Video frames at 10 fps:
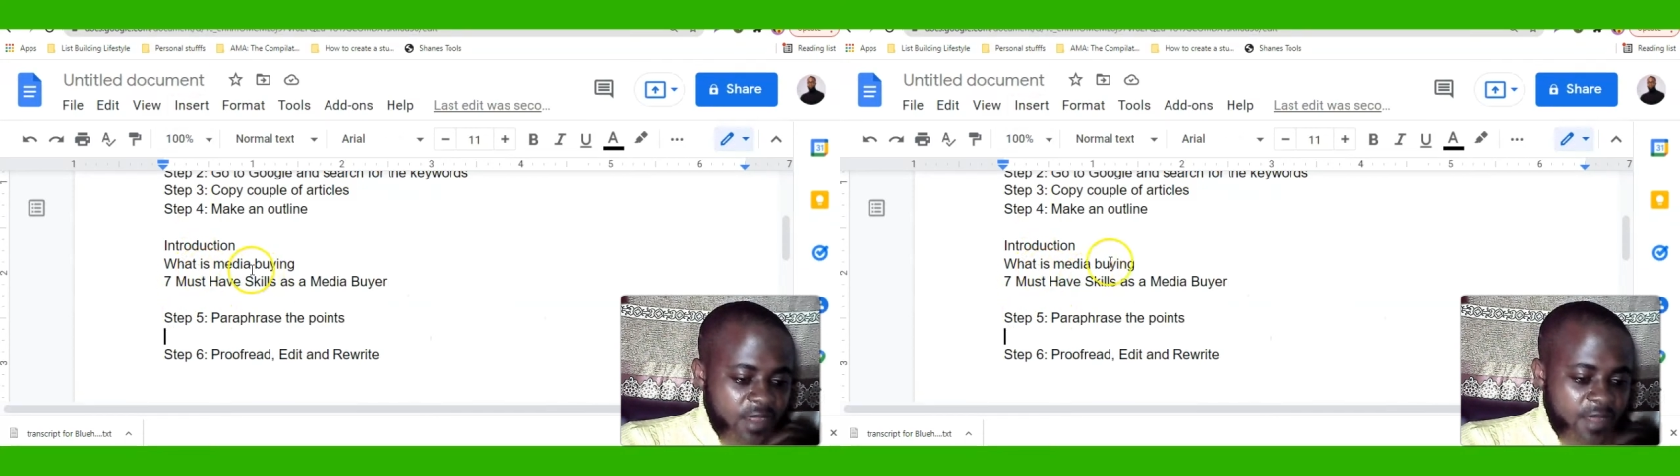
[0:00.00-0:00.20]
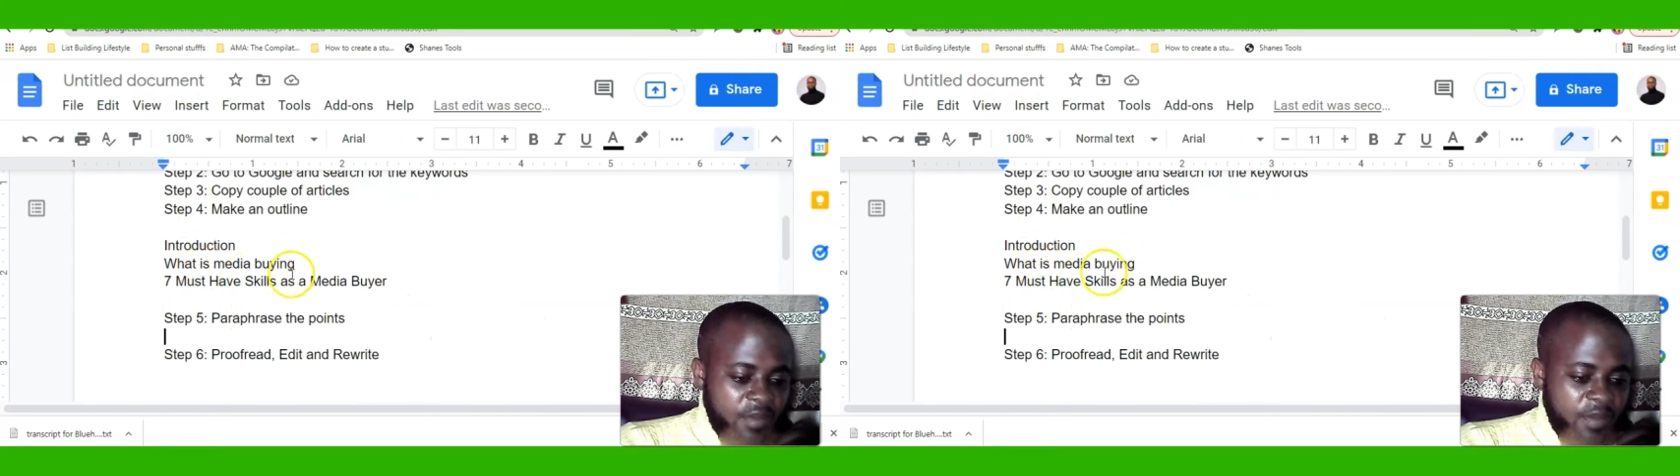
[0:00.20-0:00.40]

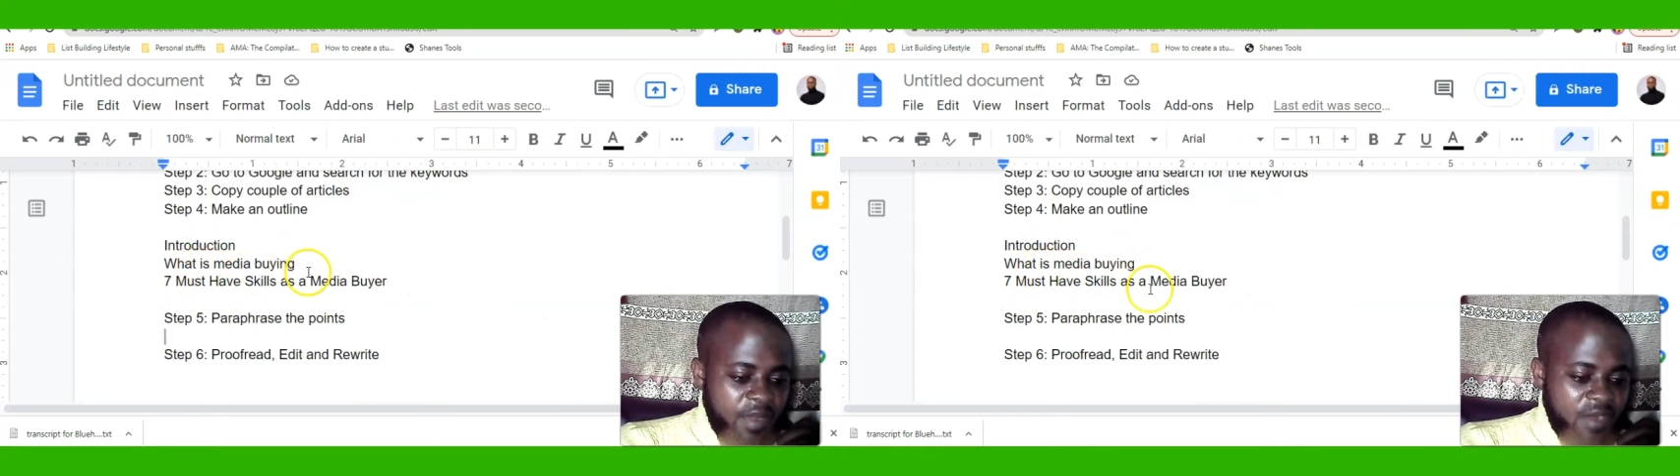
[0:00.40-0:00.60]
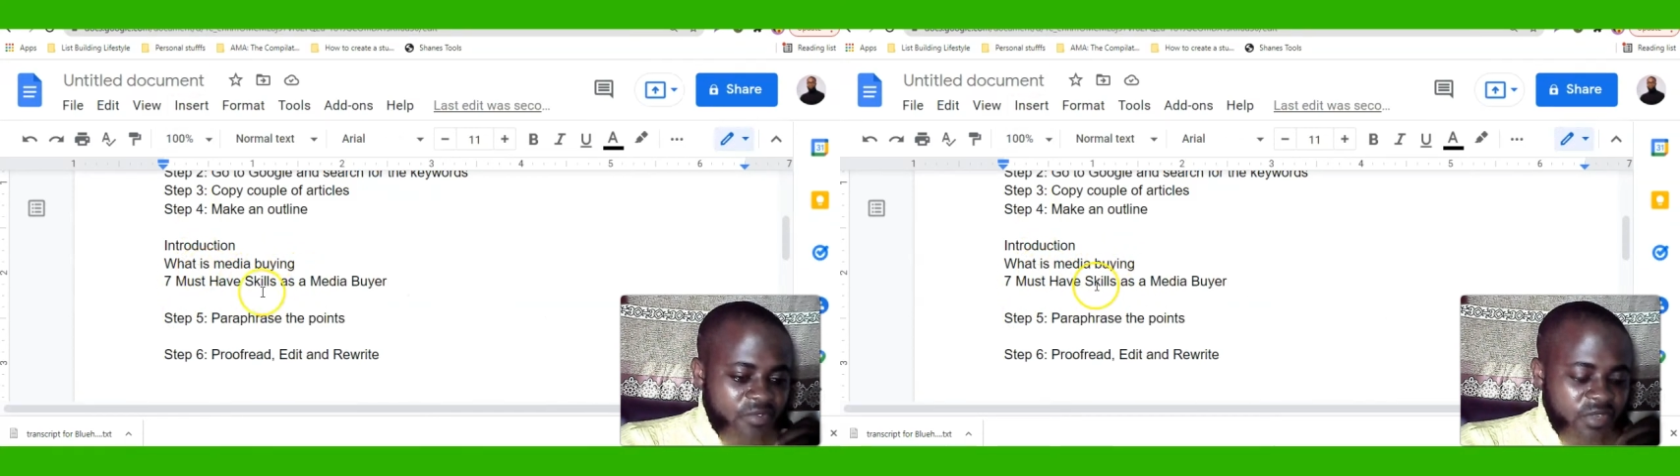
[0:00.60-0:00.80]
be
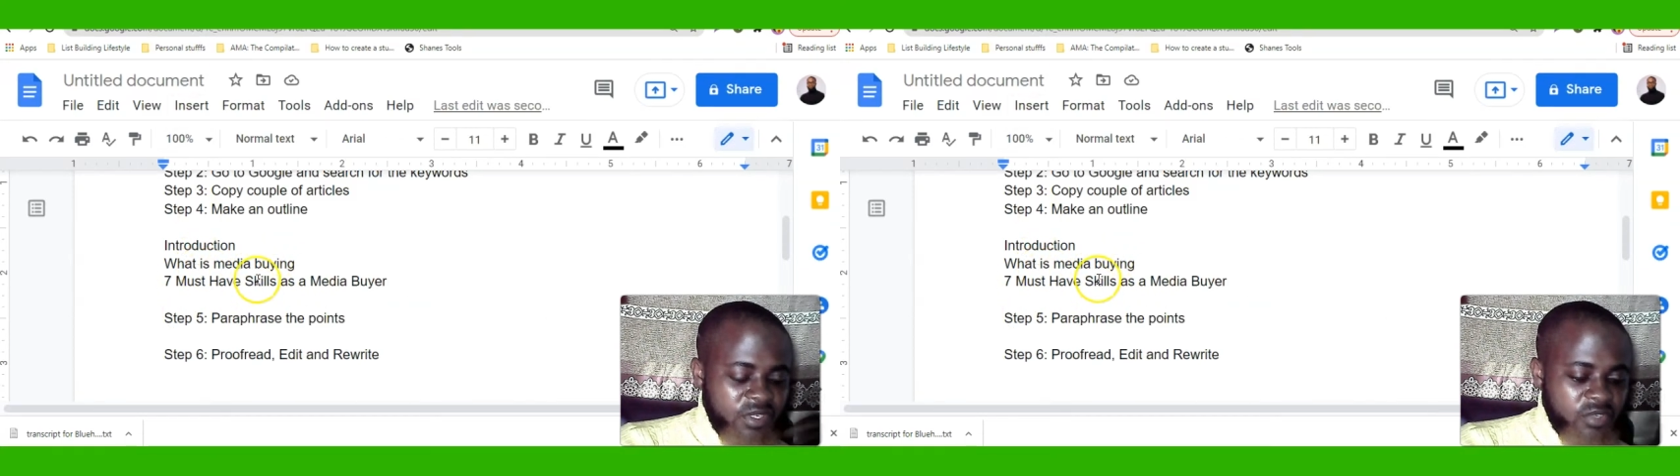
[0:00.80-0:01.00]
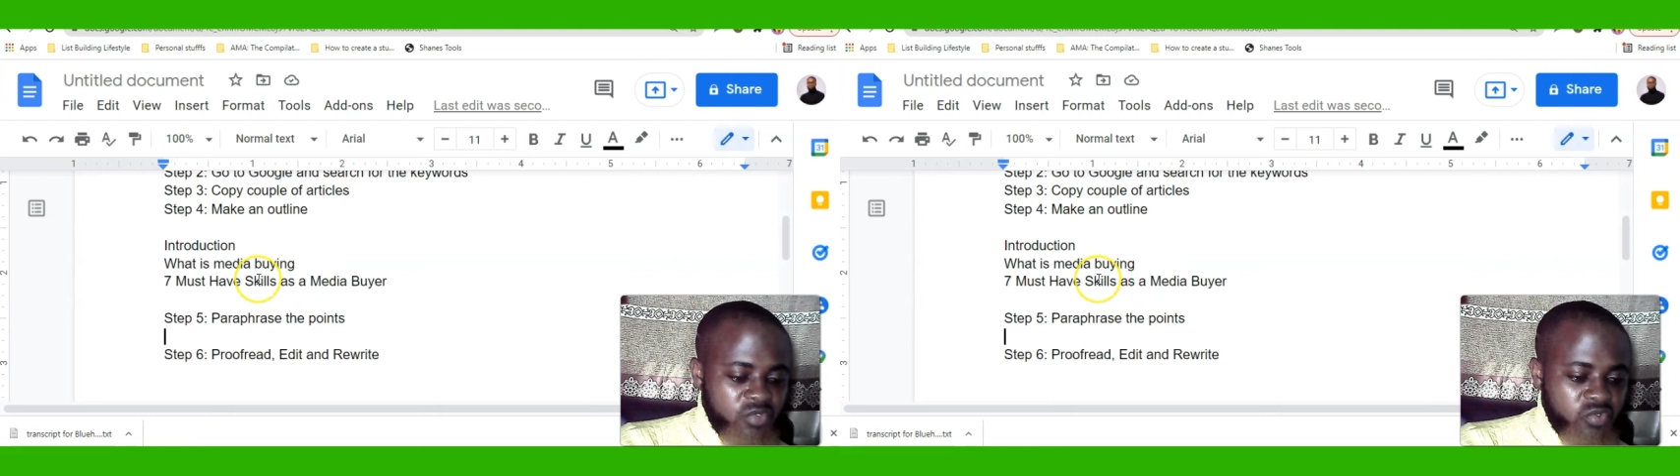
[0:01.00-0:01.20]
paraphrased
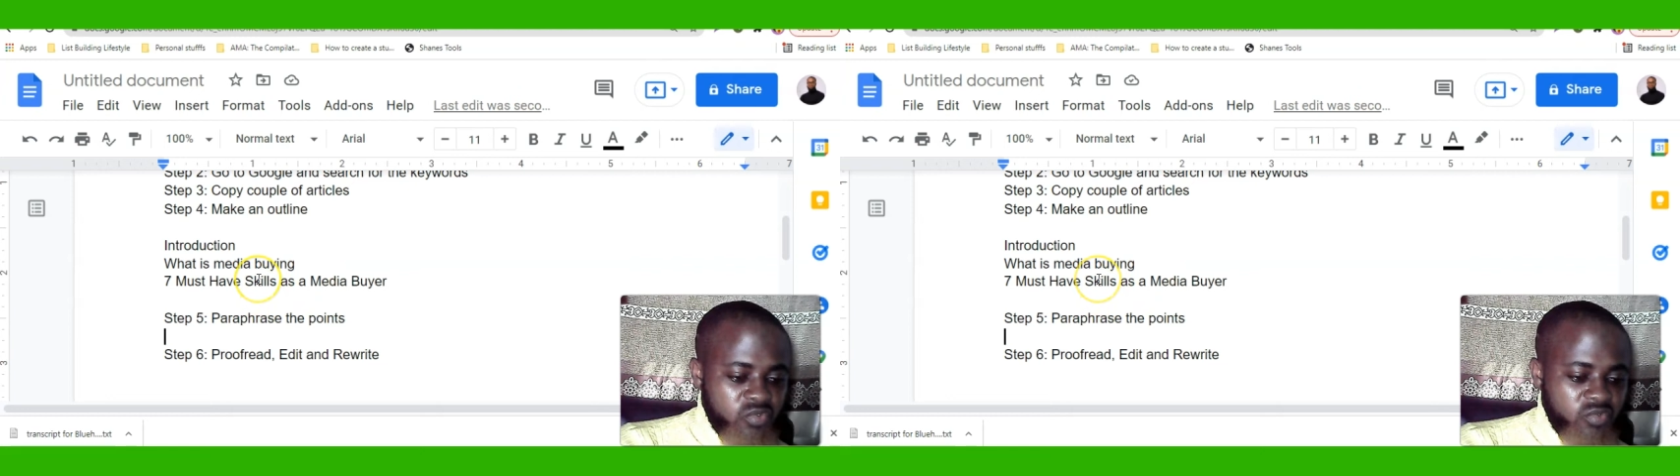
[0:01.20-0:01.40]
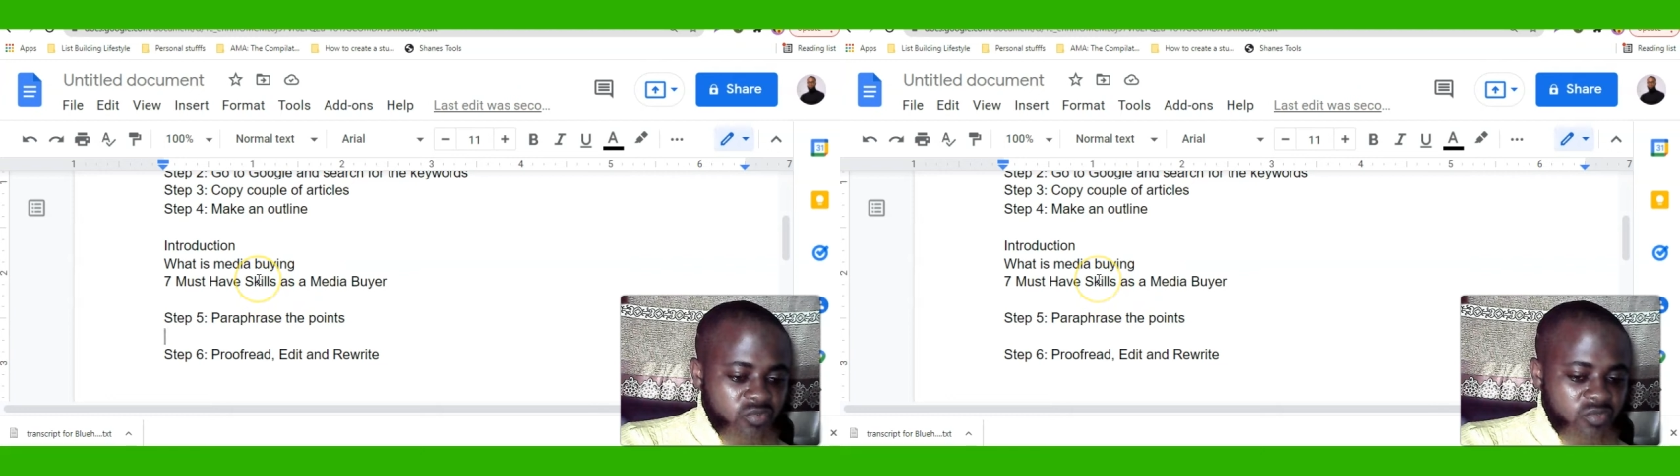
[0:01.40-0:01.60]
into